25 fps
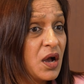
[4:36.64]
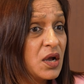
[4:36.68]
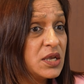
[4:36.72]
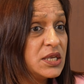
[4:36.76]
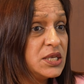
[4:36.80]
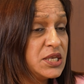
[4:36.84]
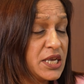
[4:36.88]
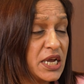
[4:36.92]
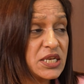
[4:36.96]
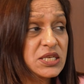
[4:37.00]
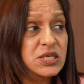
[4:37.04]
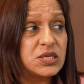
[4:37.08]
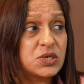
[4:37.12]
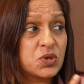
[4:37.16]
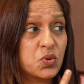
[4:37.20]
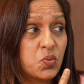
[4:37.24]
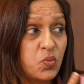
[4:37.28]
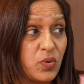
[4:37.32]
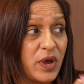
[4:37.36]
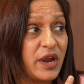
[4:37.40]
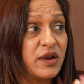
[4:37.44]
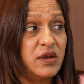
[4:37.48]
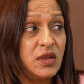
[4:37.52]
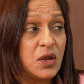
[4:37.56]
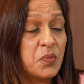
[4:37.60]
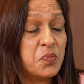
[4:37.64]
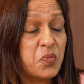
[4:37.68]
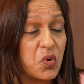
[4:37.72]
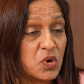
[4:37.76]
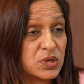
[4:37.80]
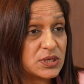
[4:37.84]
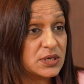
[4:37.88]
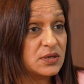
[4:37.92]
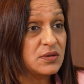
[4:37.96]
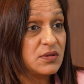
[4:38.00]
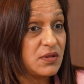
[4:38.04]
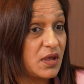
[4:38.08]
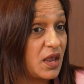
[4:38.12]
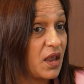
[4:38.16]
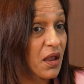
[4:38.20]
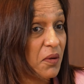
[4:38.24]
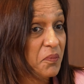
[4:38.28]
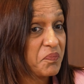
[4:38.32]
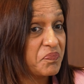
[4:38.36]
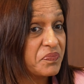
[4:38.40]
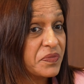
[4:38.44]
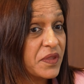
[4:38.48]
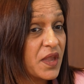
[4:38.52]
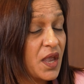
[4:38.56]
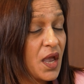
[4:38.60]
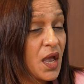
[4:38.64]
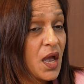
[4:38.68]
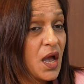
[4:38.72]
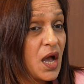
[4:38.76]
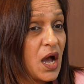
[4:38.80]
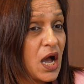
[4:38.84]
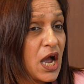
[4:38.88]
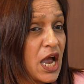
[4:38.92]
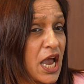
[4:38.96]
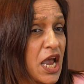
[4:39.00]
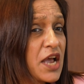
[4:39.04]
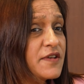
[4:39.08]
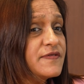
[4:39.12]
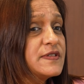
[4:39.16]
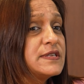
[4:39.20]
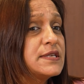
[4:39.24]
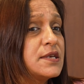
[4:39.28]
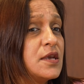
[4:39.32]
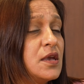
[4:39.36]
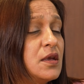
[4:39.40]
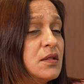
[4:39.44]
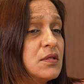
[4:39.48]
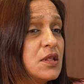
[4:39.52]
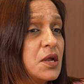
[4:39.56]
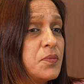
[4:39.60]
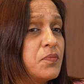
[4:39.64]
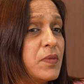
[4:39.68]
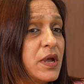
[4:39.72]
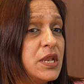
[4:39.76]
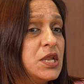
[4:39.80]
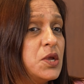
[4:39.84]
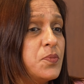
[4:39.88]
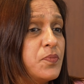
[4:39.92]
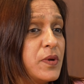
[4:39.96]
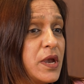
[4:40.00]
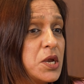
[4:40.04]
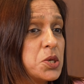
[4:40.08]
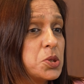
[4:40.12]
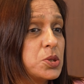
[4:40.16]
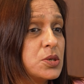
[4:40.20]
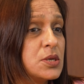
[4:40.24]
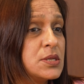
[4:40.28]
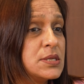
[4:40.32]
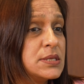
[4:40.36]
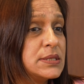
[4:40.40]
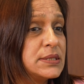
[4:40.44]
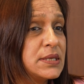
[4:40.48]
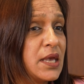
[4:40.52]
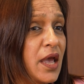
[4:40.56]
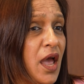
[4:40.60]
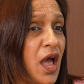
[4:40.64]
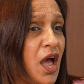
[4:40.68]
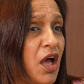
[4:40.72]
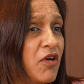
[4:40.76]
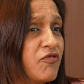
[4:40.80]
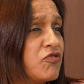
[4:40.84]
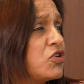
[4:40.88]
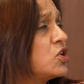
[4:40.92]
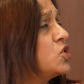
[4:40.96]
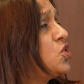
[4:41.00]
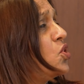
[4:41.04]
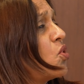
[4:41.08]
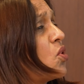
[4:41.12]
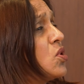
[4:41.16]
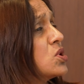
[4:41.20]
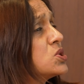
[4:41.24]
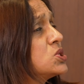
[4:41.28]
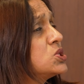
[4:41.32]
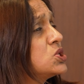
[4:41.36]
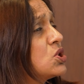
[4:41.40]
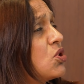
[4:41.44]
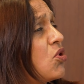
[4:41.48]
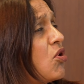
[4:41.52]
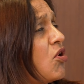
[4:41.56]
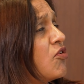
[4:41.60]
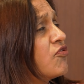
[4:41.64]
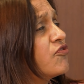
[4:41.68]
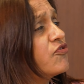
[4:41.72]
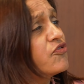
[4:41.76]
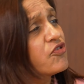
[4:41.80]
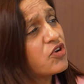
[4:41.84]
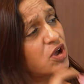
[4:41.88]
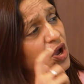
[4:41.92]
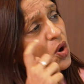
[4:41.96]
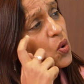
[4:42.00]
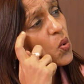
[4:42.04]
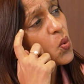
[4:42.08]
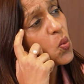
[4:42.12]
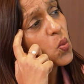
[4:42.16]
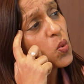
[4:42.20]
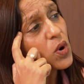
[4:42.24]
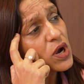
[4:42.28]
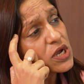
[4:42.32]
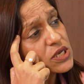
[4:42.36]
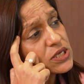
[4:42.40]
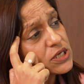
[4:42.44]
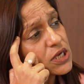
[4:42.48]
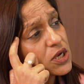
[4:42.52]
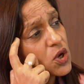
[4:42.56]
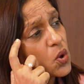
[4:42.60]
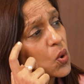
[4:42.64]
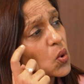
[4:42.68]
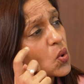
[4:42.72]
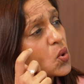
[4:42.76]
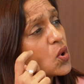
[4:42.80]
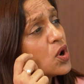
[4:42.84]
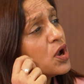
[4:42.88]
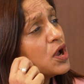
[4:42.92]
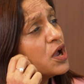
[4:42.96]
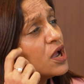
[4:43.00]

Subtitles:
Yet, very important thing, I have seen that many patients have a lot of vertigo,